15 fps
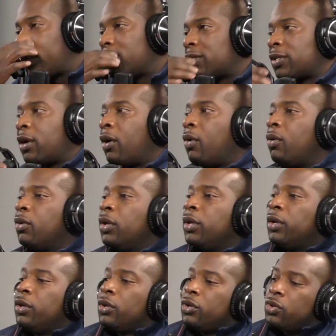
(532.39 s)
So
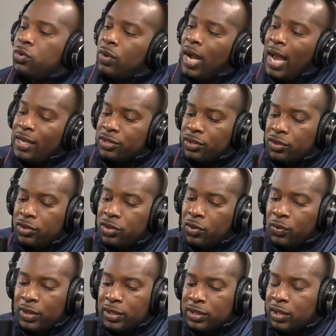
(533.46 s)
you guys are
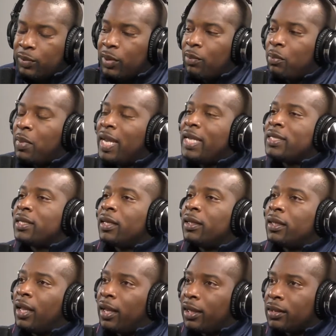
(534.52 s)
doing some amazing
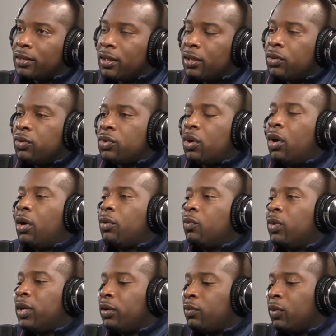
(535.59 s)
things. And
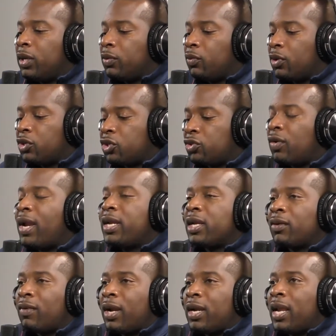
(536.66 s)
we're trending
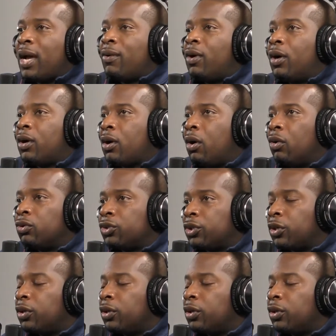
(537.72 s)
right now on culture.